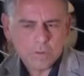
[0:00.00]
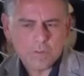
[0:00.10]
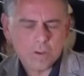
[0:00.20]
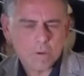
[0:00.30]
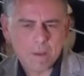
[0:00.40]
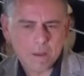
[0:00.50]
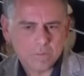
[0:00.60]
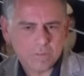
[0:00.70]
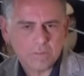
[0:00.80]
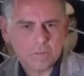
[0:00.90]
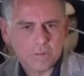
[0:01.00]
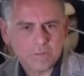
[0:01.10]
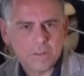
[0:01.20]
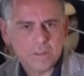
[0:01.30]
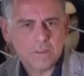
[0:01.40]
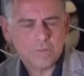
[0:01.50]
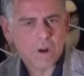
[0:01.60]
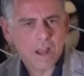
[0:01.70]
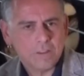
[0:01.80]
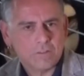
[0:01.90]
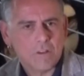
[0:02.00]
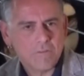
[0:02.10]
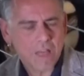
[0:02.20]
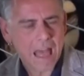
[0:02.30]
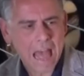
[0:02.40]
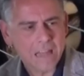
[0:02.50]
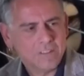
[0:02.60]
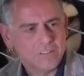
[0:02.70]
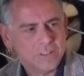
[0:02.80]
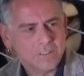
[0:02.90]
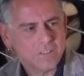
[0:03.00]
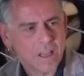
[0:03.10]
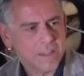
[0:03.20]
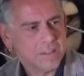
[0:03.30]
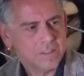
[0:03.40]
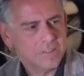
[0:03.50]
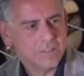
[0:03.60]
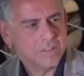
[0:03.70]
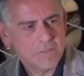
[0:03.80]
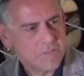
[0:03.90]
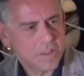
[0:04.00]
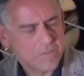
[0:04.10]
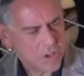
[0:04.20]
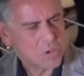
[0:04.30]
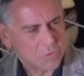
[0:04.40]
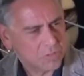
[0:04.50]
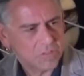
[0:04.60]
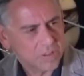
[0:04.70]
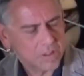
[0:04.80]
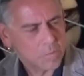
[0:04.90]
do you think about sort of the rise of anti-scientific scientific views in the